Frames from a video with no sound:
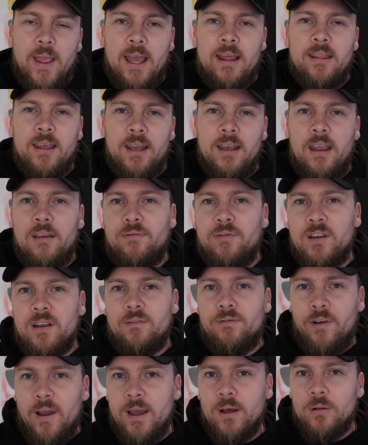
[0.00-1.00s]
And then if
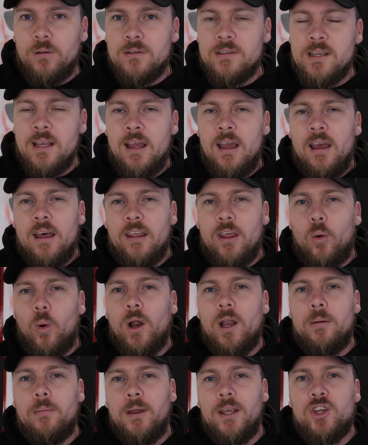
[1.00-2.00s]
it fails, they
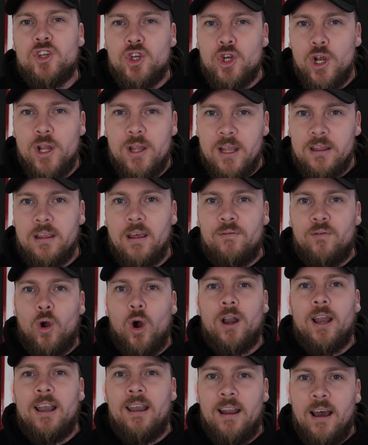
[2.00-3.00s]
want to make sure that they've
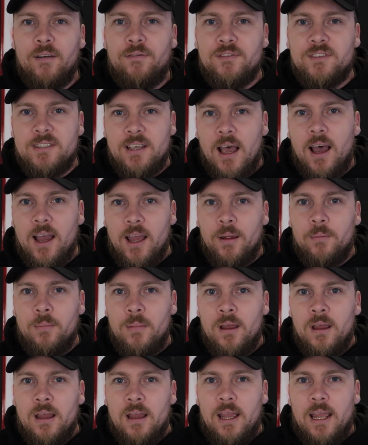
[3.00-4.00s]
got enough
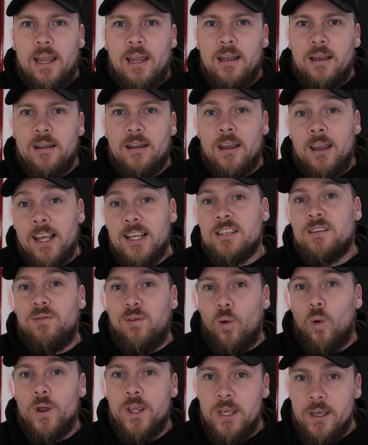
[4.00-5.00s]
time in the next
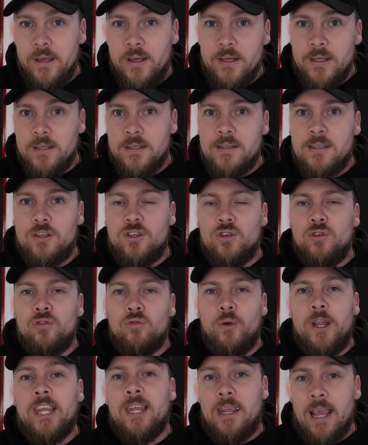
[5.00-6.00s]
four years to
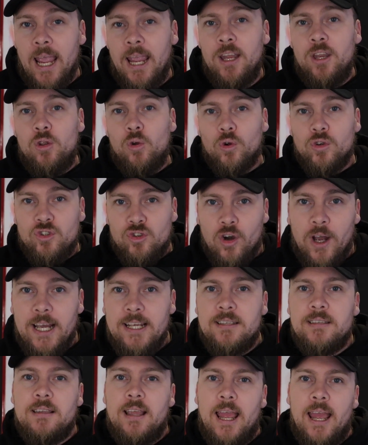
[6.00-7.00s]
regain your
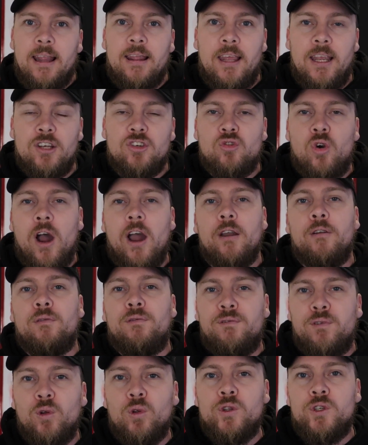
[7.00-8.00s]
trust and then try and
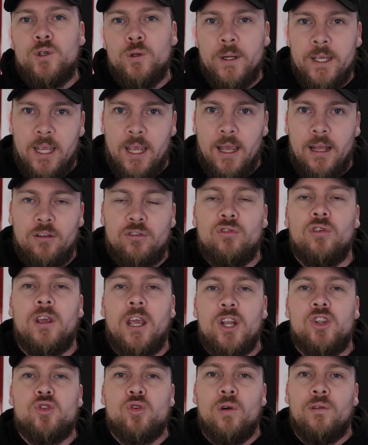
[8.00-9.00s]
fool you again to
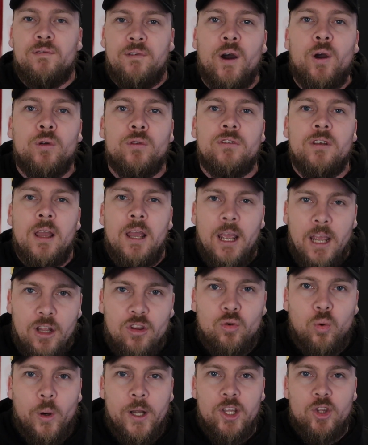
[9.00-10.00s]
get your vote
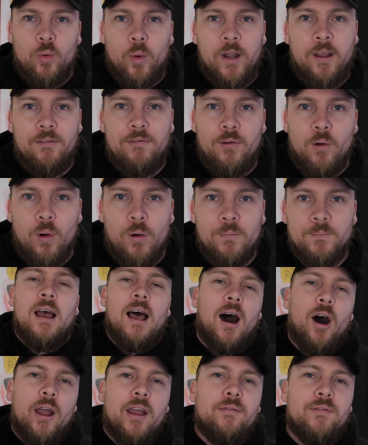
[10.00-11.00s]
in 2024.
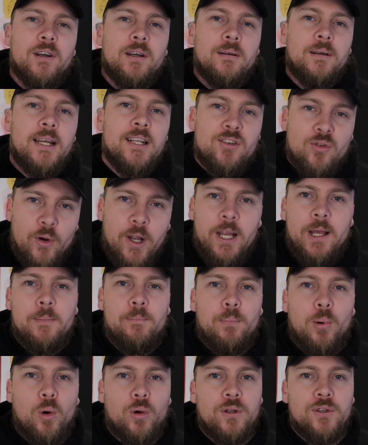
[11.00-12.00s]
However, it's really
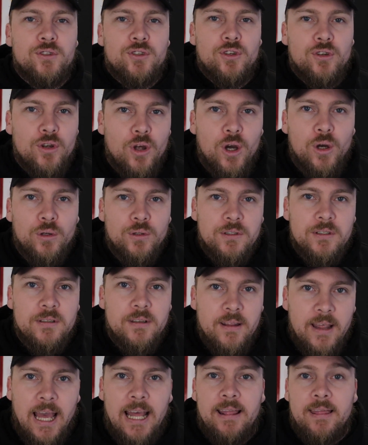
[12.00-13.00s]
important to note
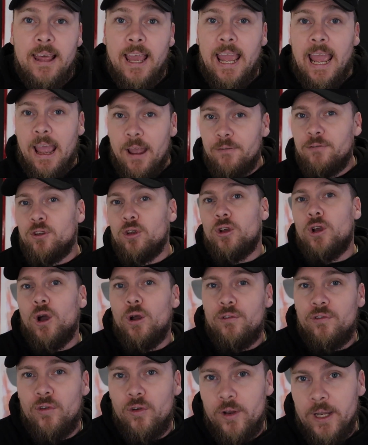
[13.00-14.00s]
that they have to
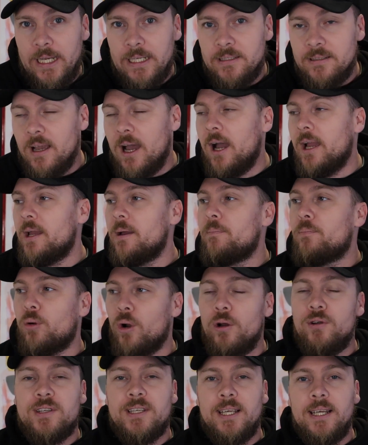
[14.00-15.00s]
go through the entire
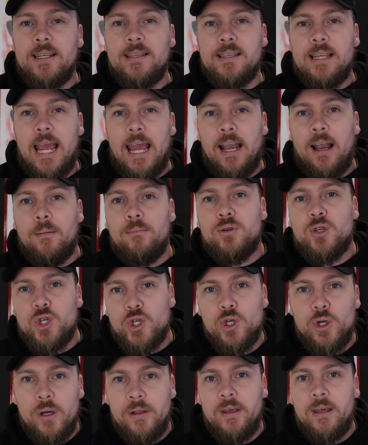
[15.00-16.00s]
process and I'm
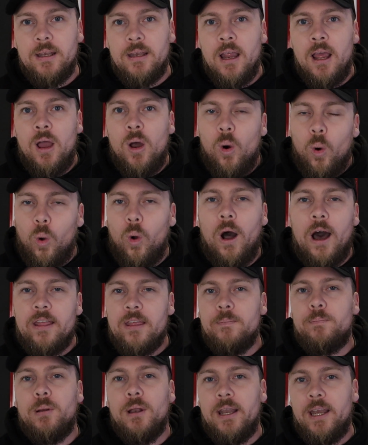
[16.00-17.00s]
sure that all
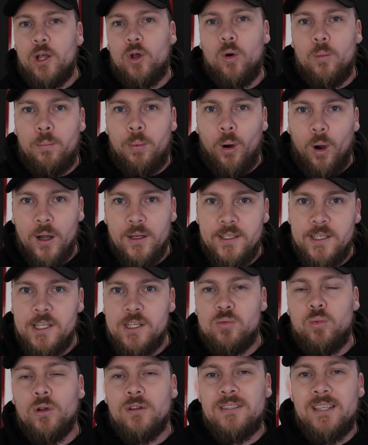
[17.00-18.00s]
other political
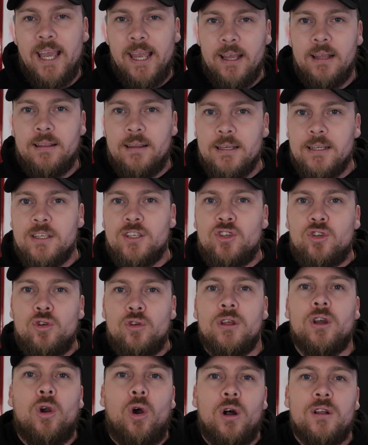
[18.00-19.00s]
parties will take this to
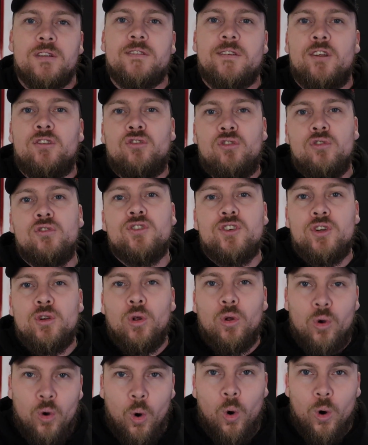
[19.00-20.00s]
the
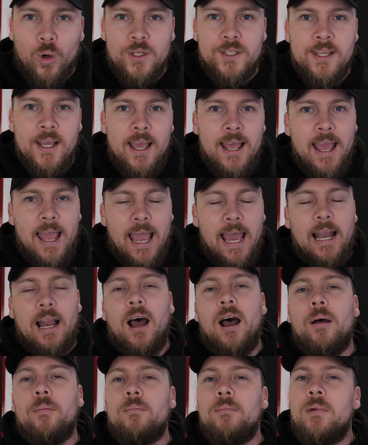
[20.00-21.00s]
Constitutional Court and
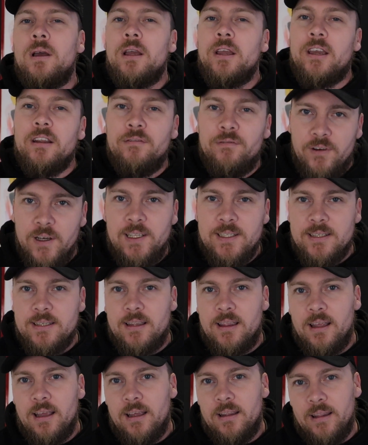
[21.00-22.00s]
I'm
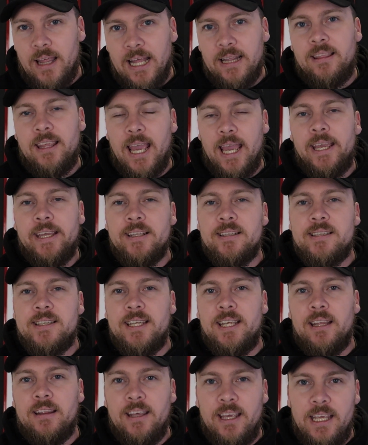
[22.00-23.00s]
convinced that the
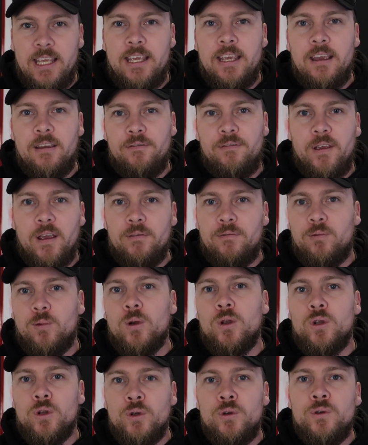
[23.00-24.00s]
ANC and the EFF
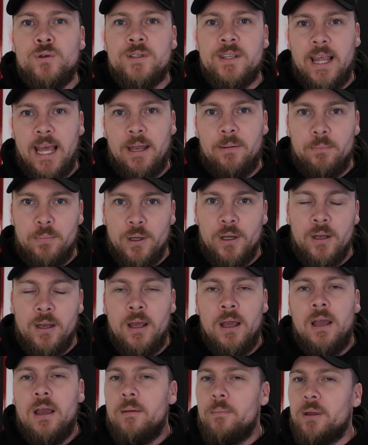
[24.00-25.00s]
will lose that bid
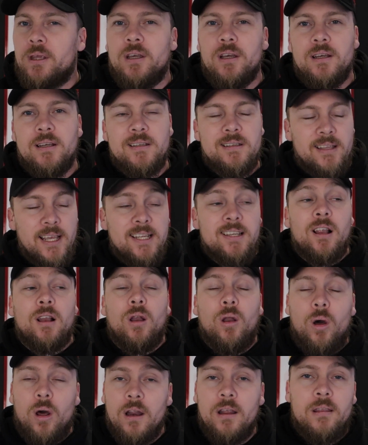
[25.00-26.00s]
because there's a
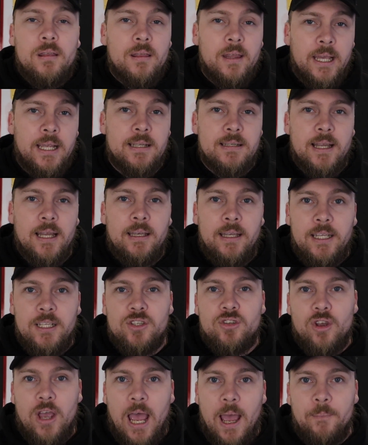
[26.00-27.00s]
lot of things that
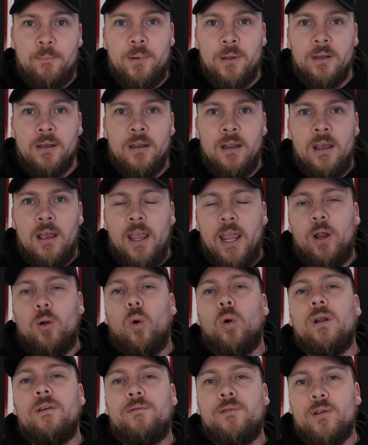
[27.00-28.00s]
needs to happen in
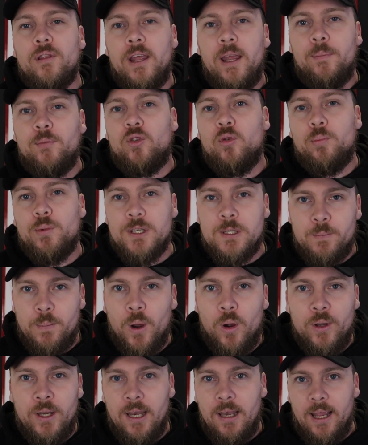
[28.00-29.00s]
order for them to
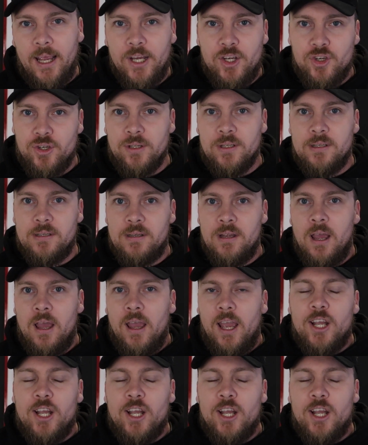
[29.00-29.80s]
postpone elections.